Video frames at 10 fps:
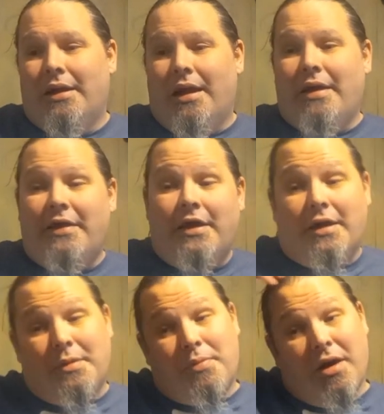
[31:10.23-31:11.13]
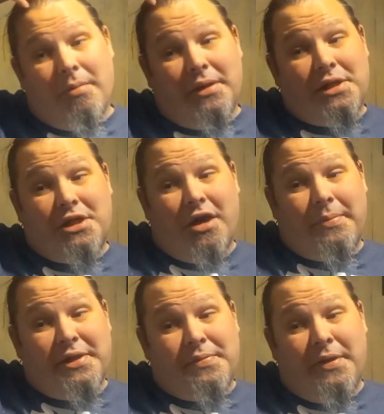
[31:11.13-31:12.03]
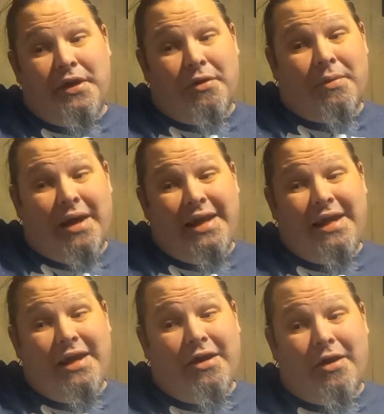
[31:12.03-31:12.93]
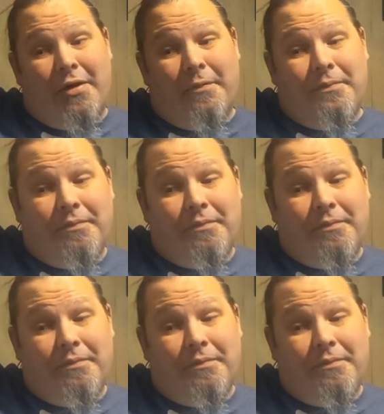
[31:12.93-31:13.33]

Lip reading: I think I could probably stop this video right here.